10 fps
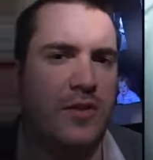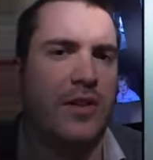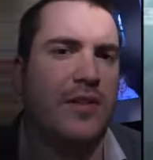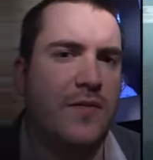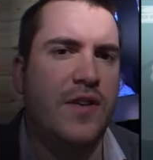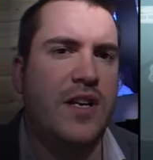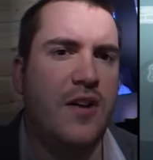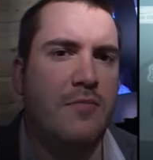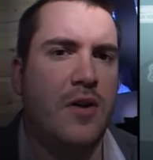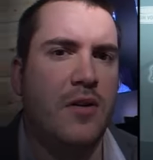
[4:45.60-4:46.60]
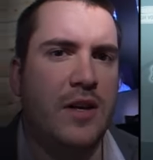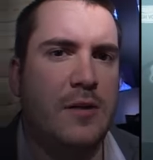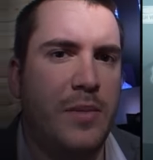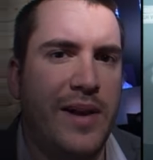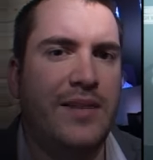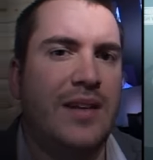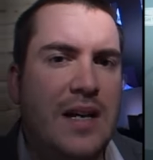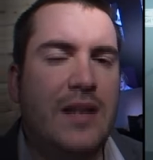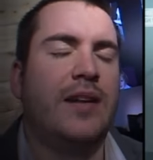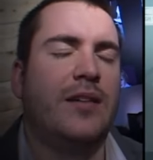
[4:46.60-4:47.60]
360 video marketplace,
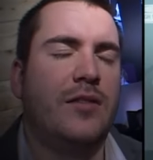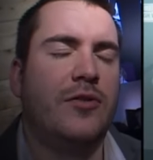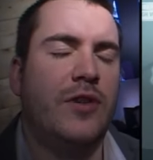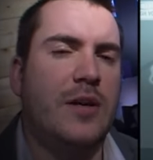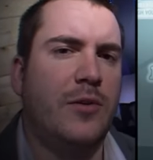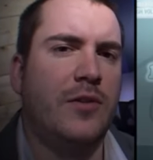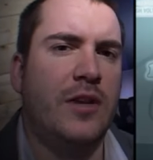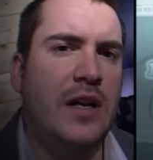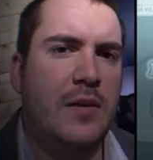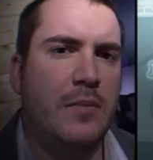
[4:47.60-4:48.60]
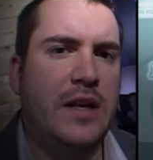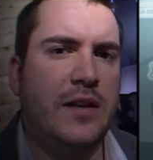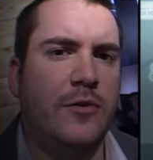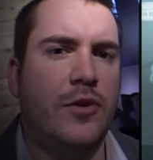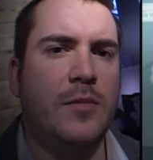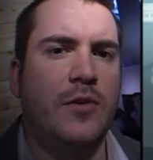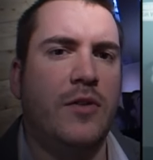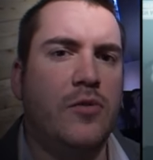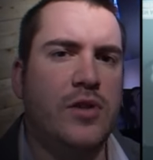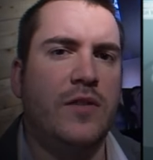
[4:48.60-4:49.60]
there's streamers, media
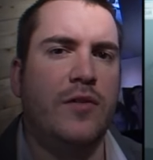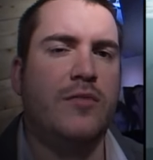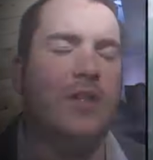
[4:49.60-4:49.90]
streamers launching